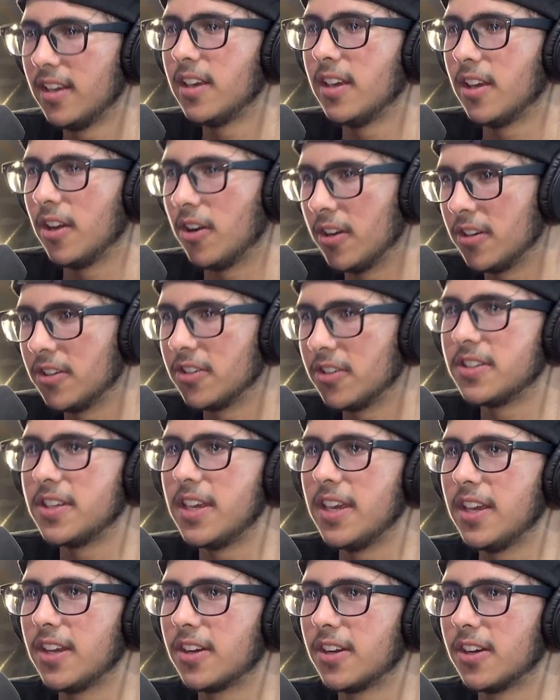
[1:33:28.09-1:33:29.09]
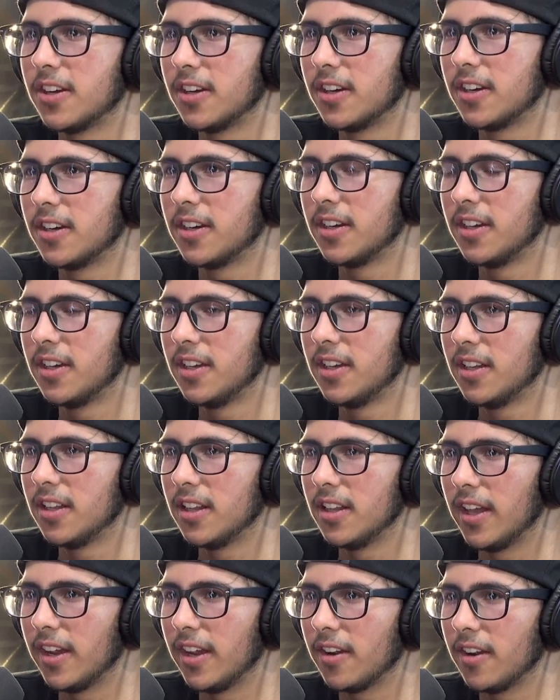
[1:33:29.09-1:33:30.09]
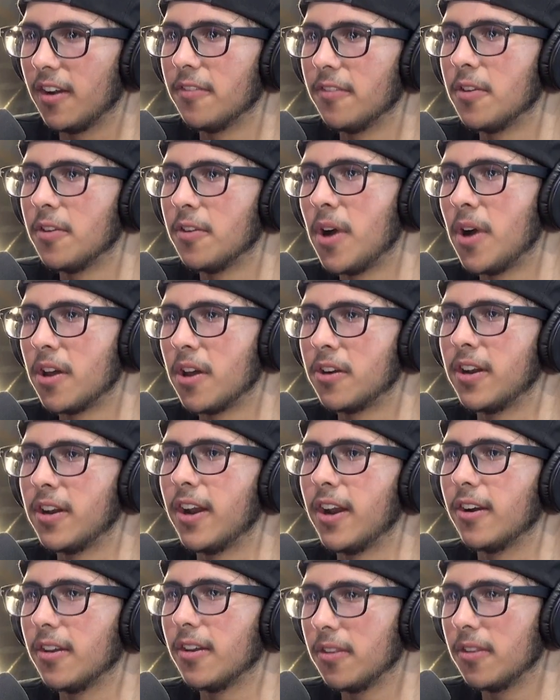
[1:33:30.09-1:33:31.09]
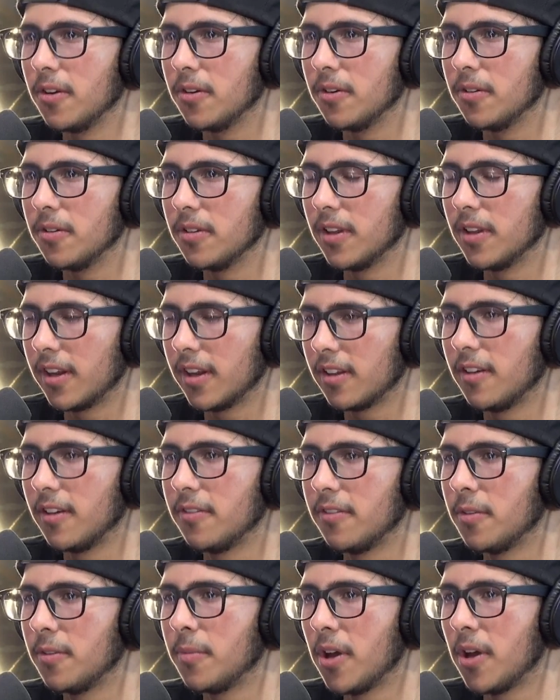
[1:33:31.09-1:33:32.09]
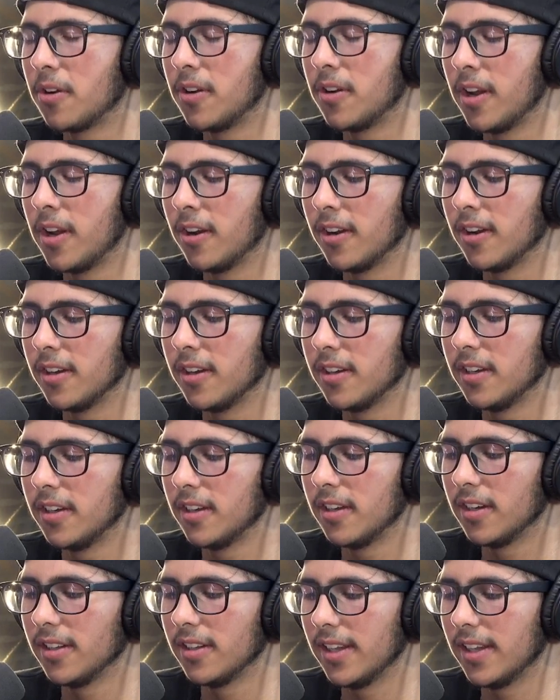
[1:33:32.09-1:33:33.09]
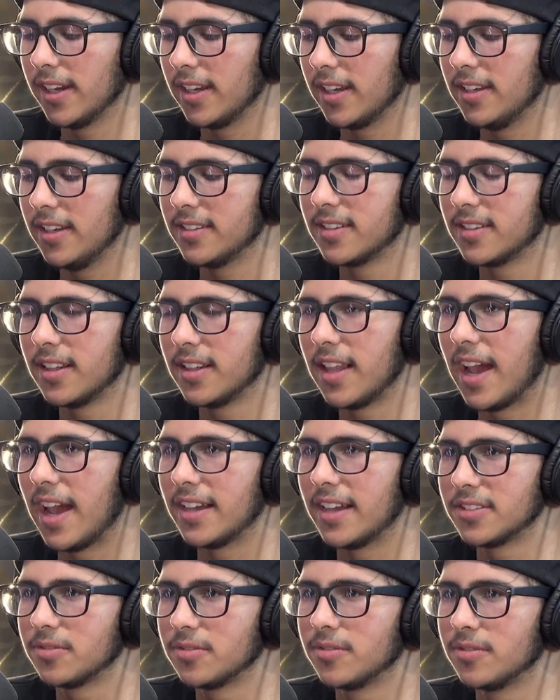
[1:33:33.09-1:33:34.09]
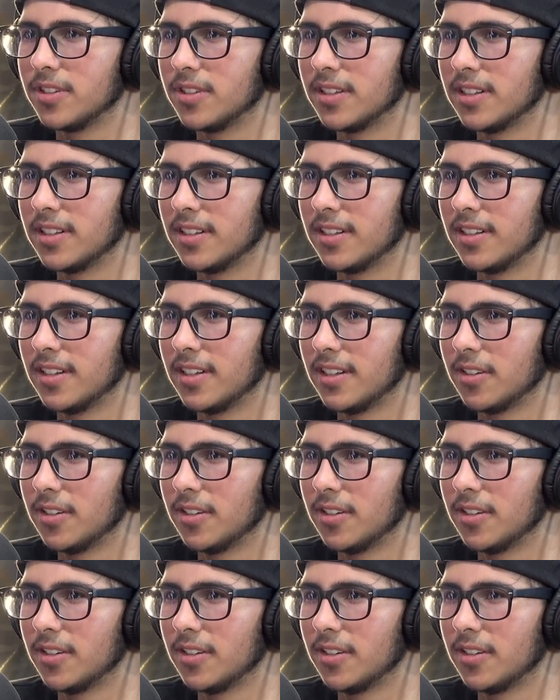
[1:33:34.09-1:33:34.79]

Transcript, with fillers: Undertaker, like of the modern era though. Yeah, like, of the modern era, like he's the last one who